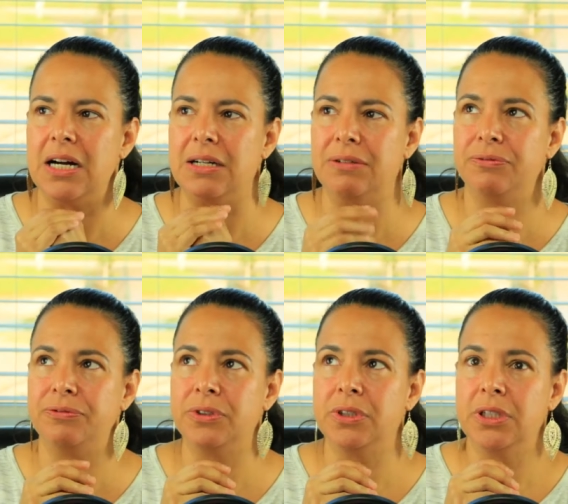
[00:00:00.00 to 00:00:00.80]

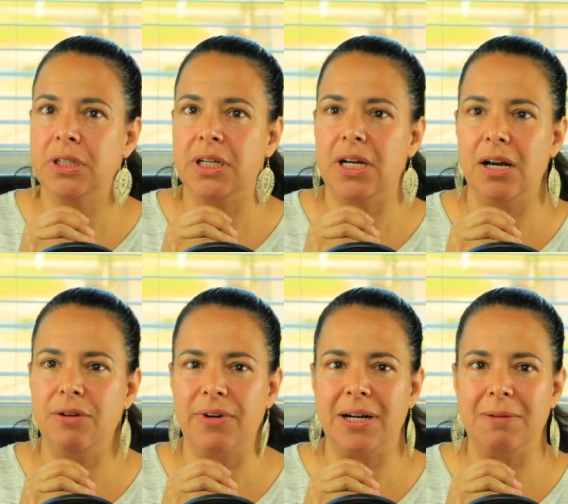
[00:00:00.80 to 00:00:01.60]
of
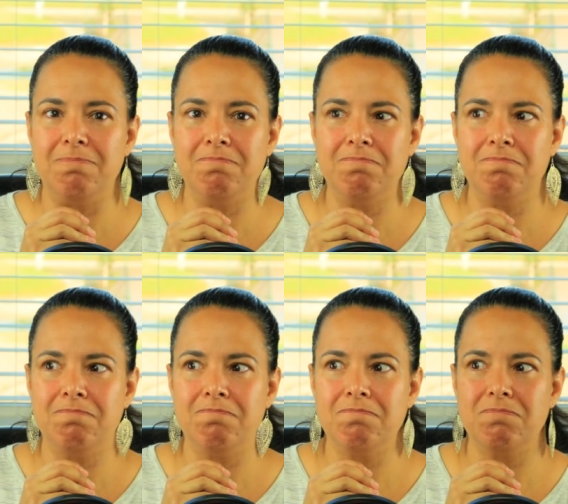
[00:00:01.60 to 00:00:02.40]

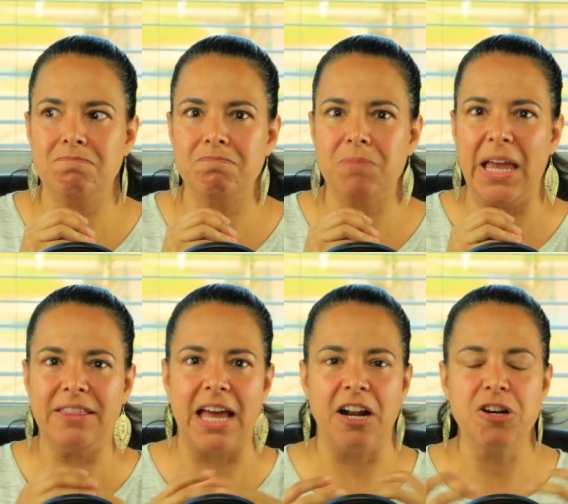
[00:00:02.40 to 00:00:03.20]

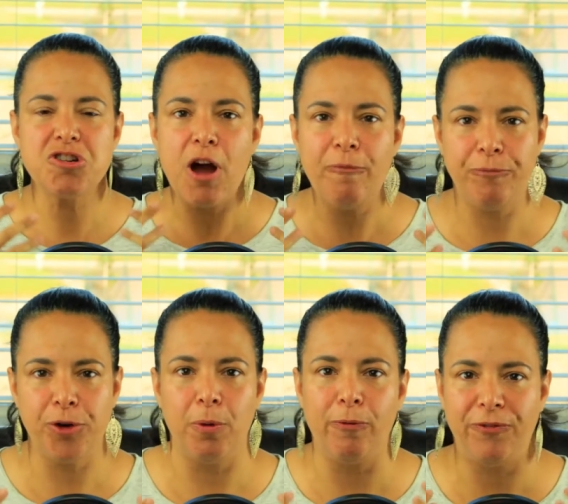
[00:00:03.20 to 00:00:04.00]
that
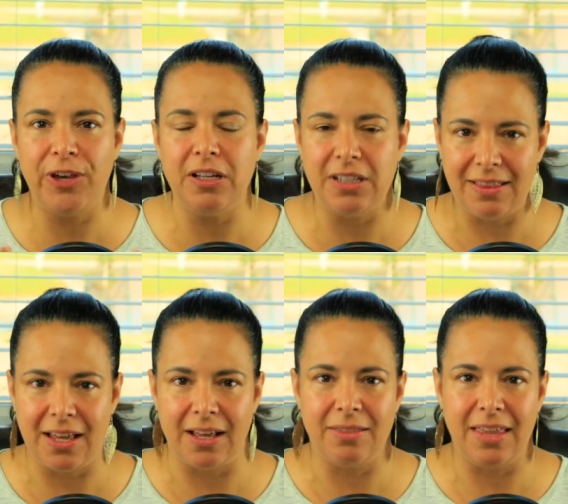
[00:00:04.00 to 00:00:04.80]
uncomfortable feeling
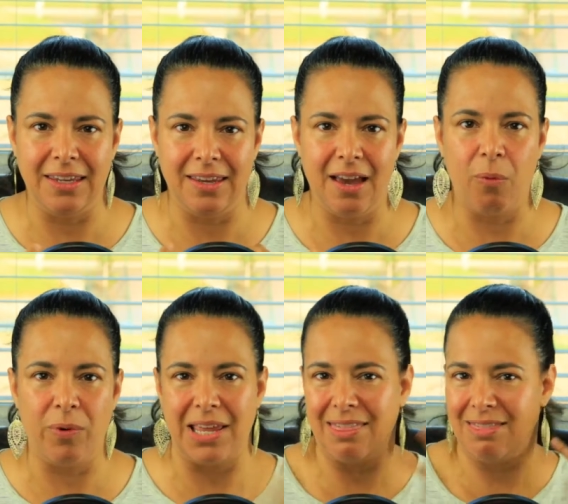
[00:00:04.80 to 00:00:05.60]
that they get
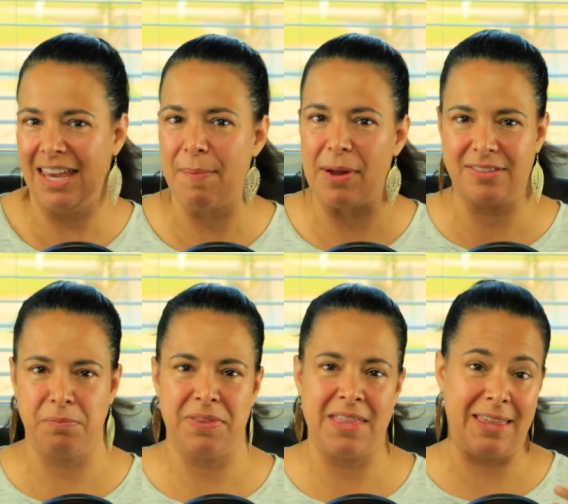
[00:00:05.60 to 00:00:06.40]
when they think about
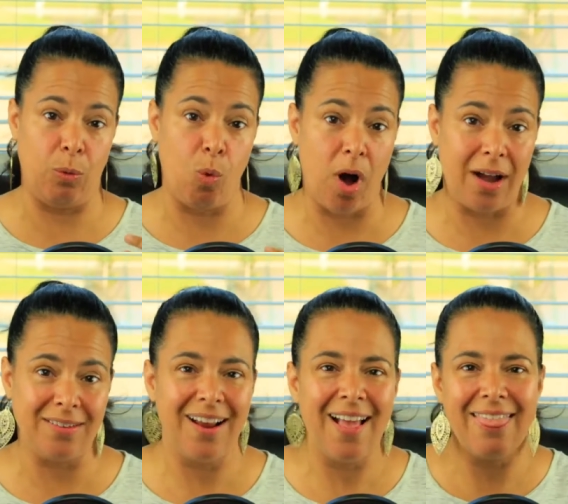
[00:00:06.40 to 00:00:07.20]
something that they
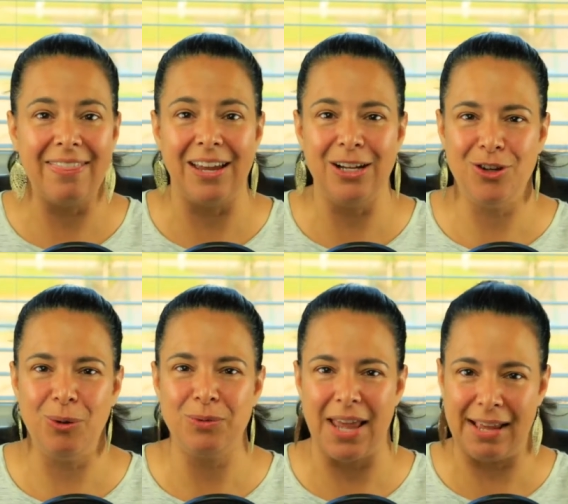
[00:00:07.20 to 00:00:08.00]
want that they
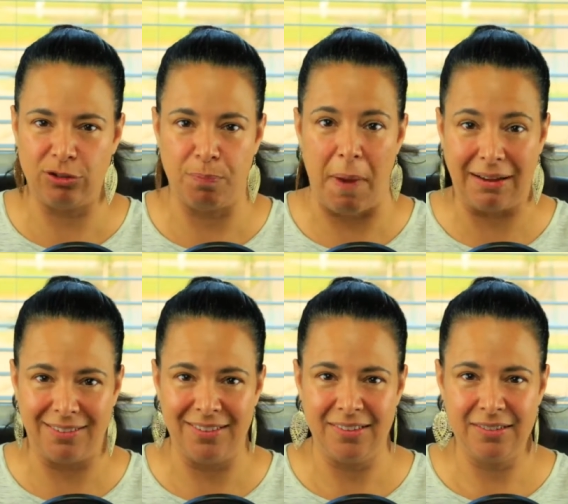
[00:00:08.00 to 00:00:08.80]
don't
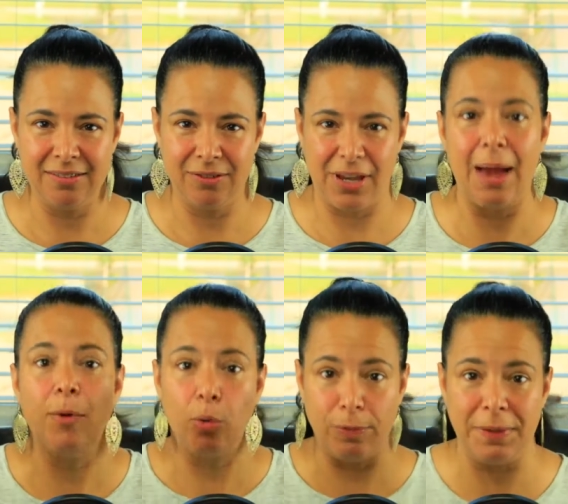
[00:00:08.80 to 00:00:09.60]
expect. Okay,
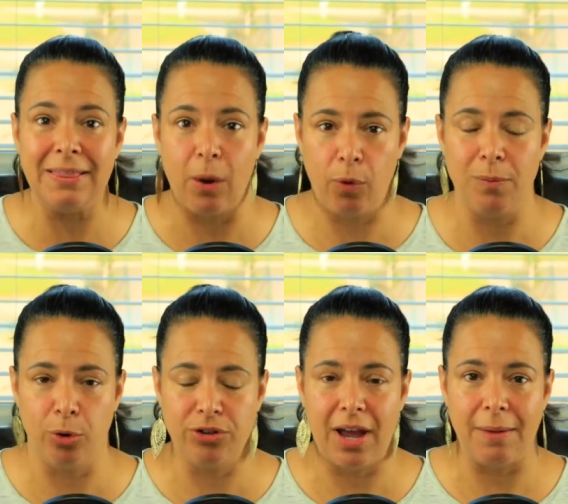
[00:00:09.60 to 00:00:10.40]
I'm going to repeat that one
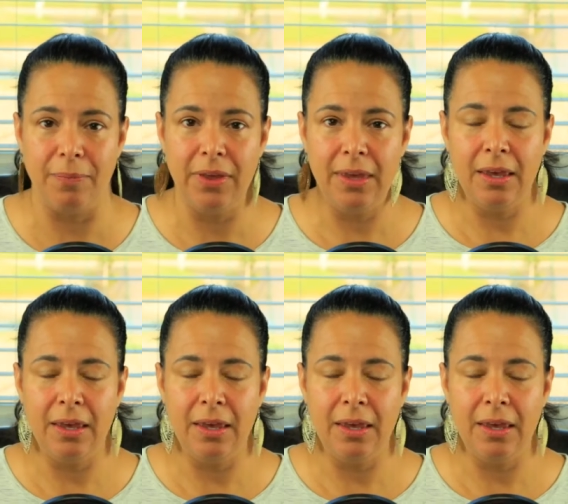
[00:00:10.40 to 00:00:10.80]
more time.